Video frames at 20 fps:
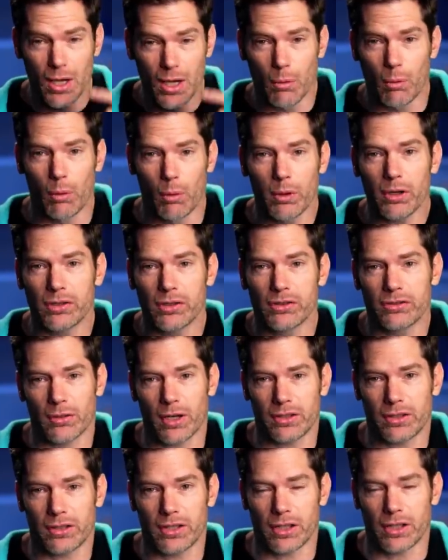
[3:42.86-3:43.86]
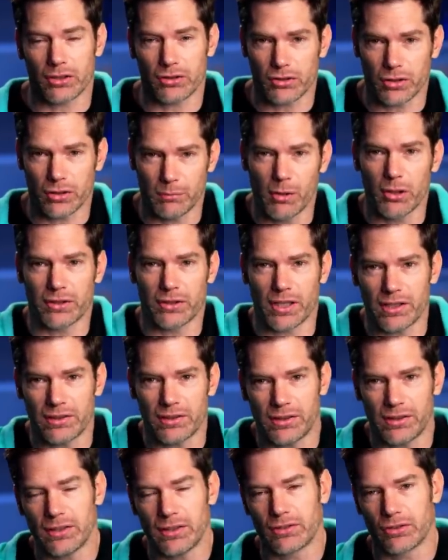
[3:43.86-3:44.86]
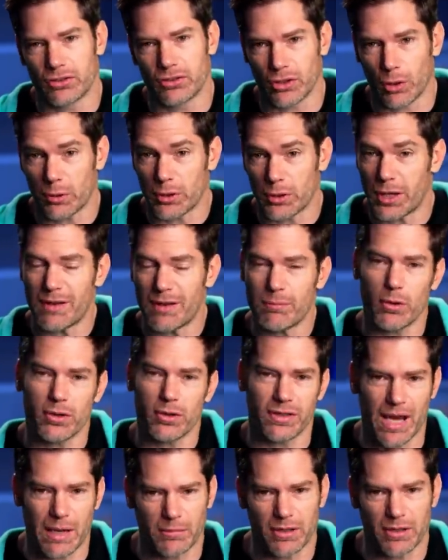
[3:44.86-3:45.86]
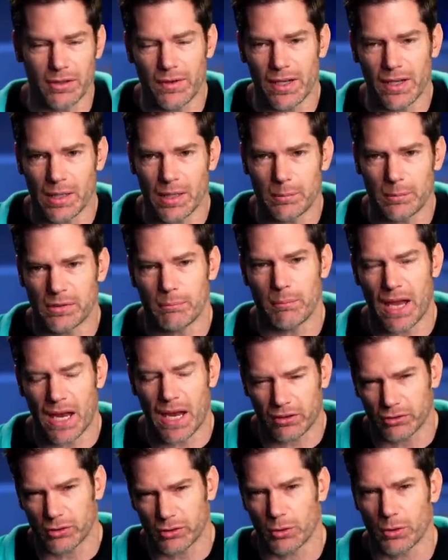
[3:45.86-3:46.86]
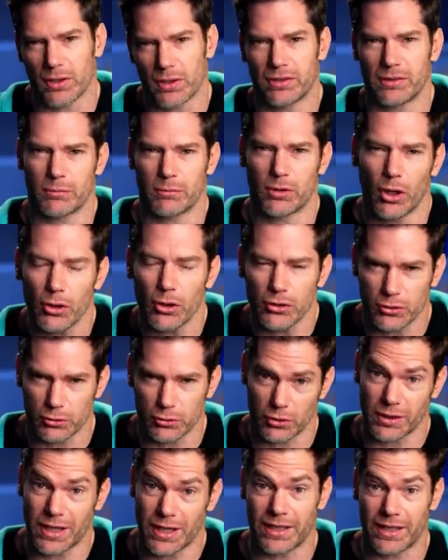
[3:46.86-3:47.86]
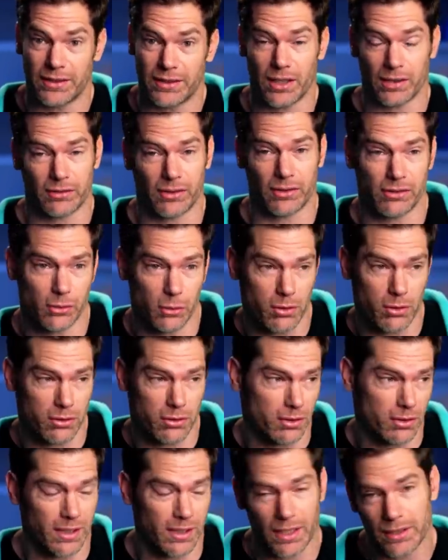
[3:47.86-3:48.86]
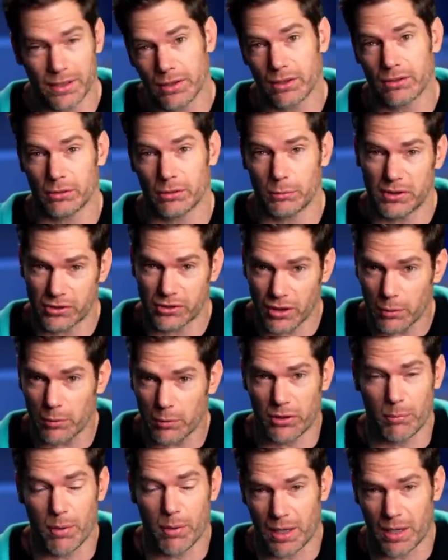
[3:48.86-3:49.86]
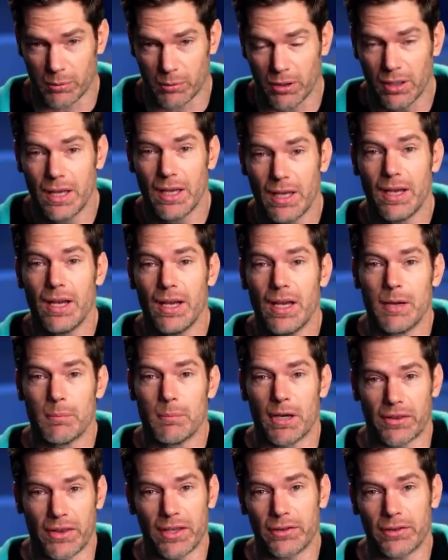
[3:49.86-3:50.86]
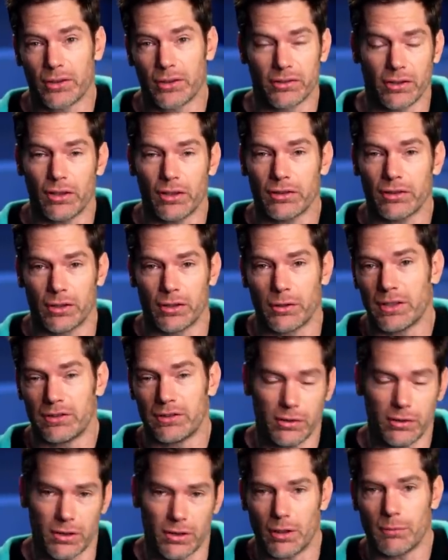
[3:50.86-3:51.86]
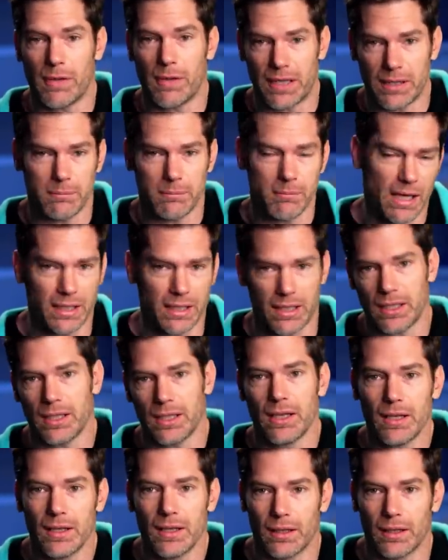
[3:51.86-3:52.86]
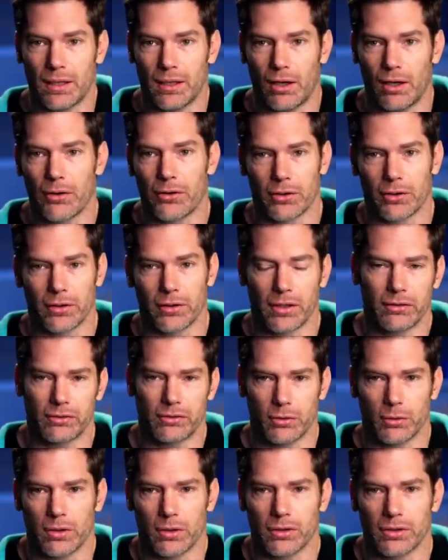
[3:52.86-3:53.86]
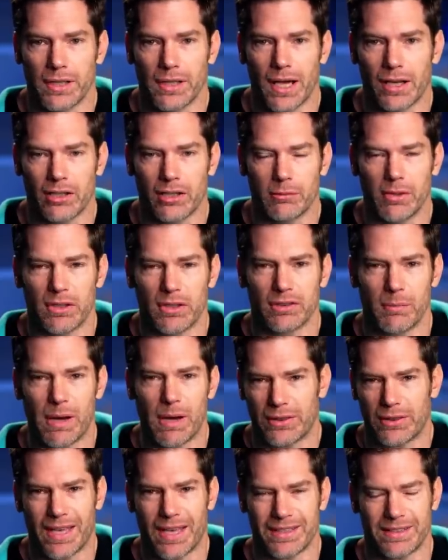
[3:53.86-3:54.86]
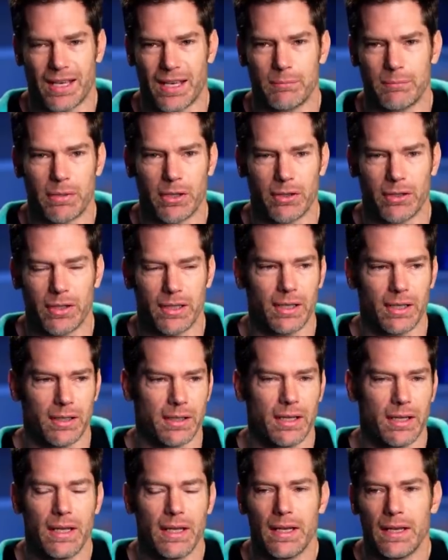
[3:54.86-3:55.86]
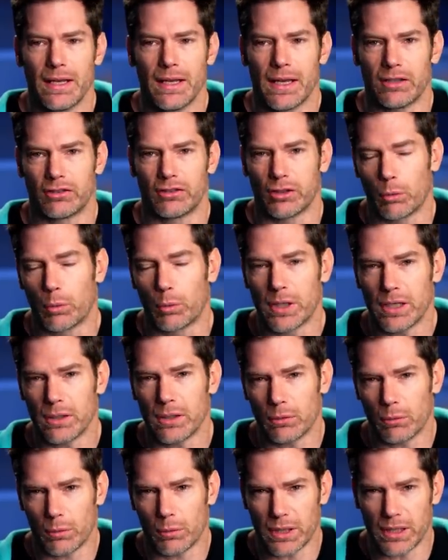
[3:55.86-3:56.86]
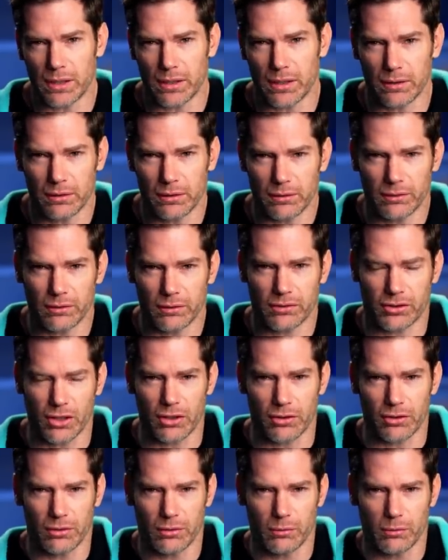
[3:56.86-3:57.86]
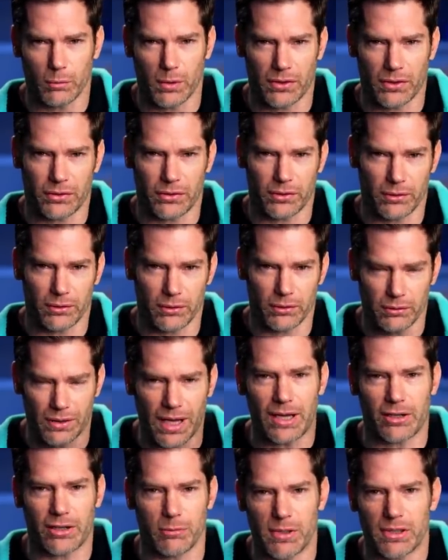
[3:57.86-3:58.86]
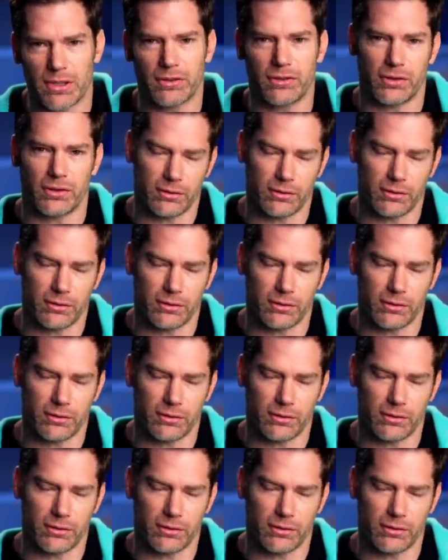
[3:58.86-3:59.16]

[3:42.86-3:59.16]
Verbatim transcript: Well, we're constructing a, sh- a multi season show where you have more time to develop some backstory, some cultural context, historical context. So we start with the Bible, but then there's also, as you know, many, many uh, other historical documents about that time period. And, and so we, we start with documents